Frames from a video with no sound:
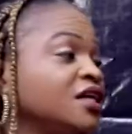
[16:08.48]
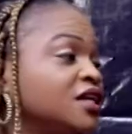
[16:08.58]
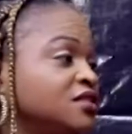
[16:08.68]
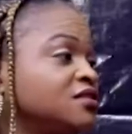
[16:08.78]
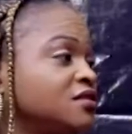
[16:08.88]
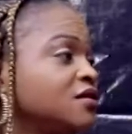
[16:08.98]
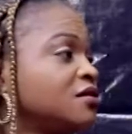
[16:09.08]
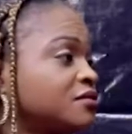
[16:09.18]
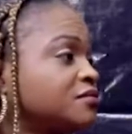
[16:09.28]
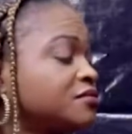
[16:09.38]

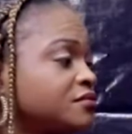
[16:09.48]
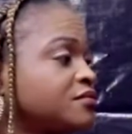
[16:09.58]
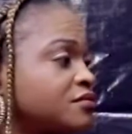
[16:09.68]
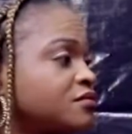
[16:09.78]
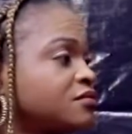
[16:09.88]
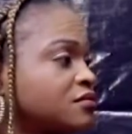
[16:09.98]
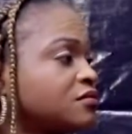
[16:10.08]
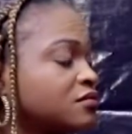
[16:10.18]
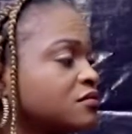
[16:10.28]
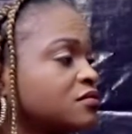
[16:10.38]

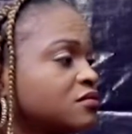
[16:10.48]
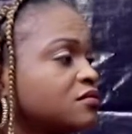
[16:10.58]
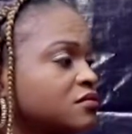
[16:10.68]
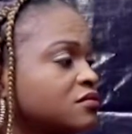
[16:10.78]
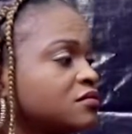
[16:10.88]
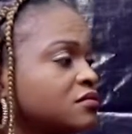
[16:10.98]
(silent)